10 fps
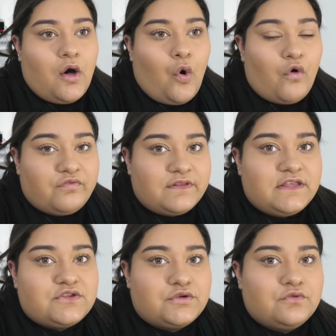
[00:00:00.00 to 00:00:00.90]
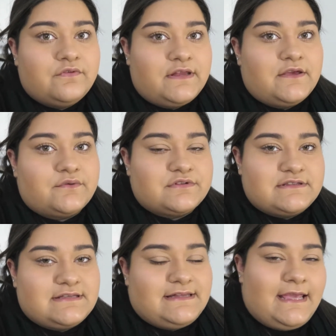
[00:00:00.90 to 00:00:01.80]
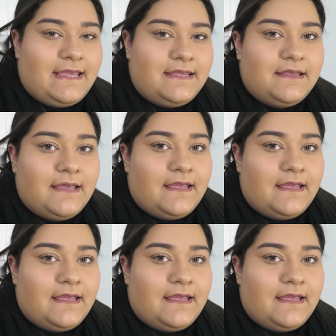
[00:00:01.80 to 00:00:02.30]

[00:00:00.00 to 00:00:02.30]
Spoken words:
hopefully two videos today,